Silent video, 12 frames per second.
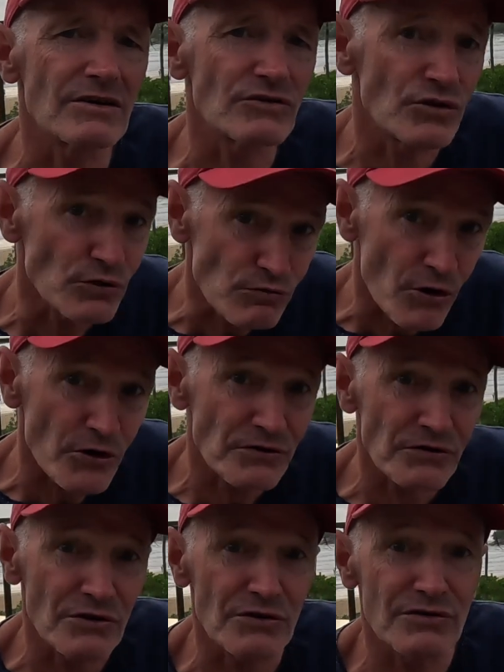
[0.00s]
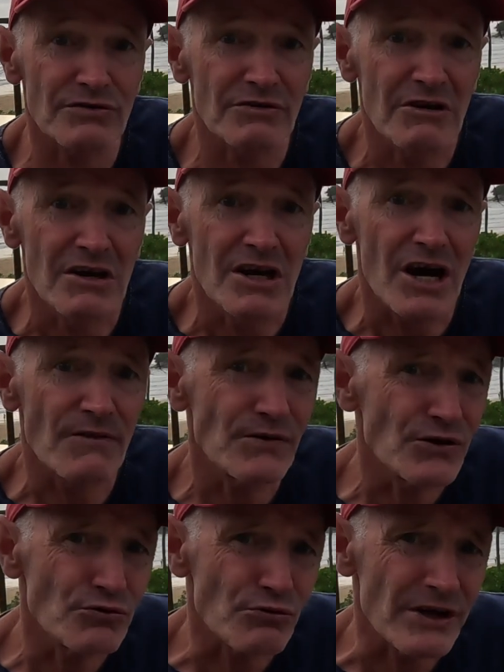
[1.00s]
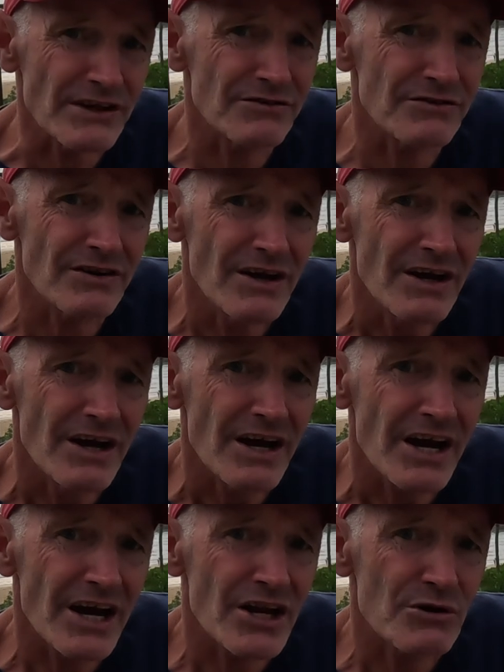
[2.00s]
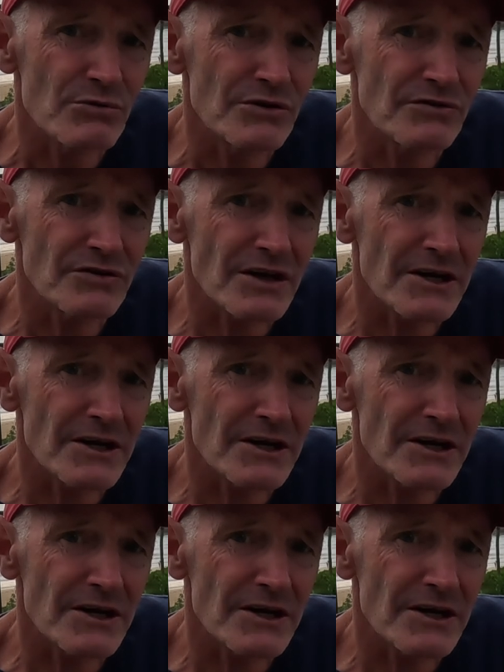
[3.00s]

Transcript: 2 rices, a few drinks, and it was